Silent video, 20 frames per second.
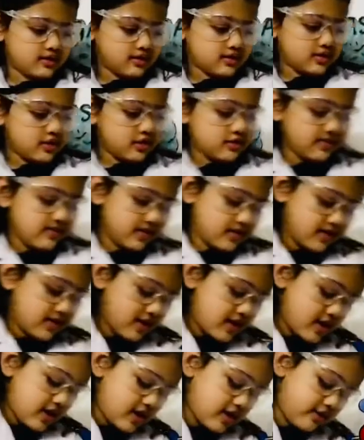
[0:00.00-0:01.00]
cubes
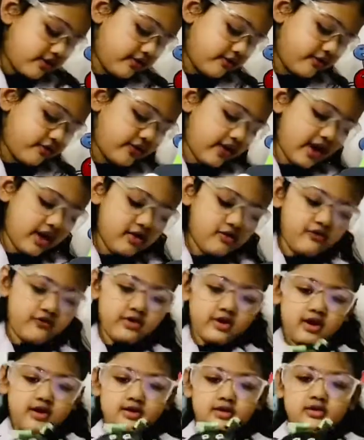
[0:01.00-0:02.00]
in firefly's
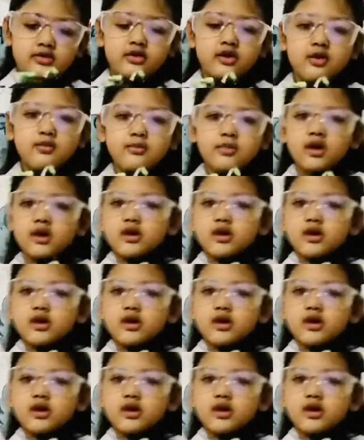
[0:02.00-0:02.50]
stomach.